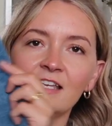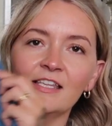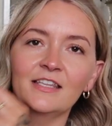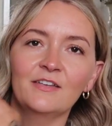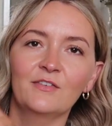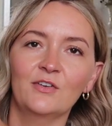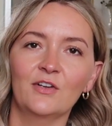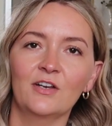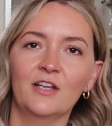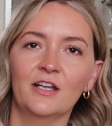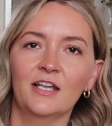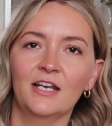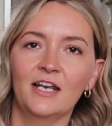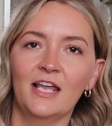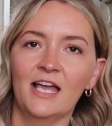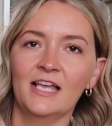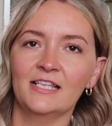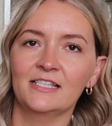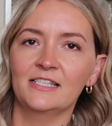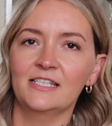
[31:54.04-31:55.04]
They've got like an
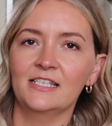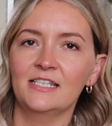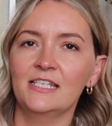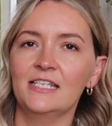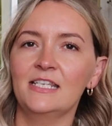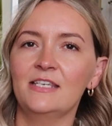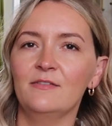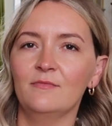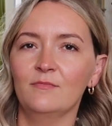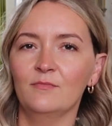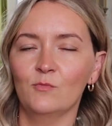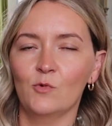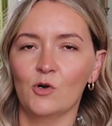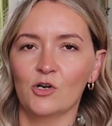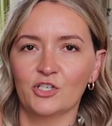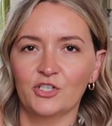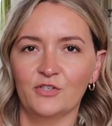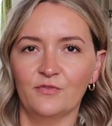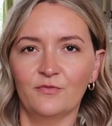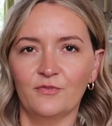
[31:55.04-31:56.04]
acidy
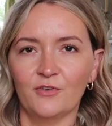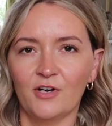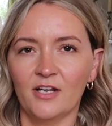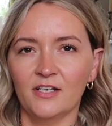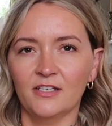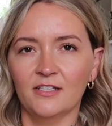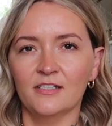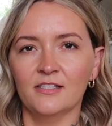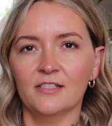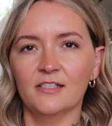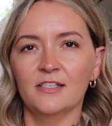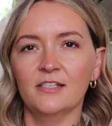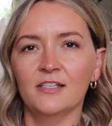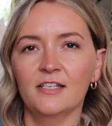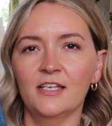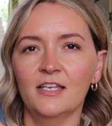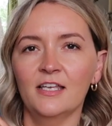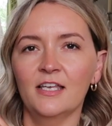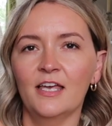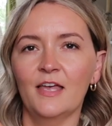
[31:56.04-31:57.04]
wash front
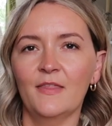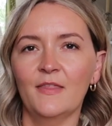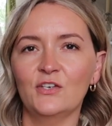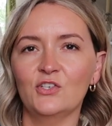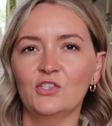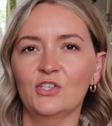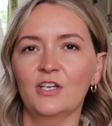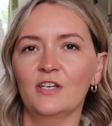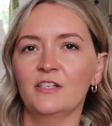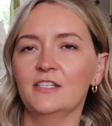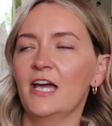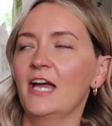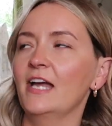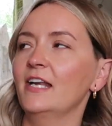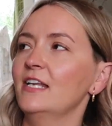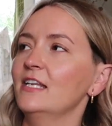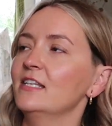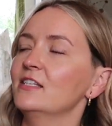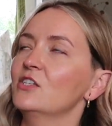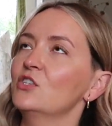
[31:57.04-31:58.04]
and then just go
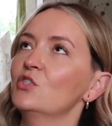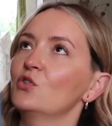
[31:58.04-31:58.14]
down into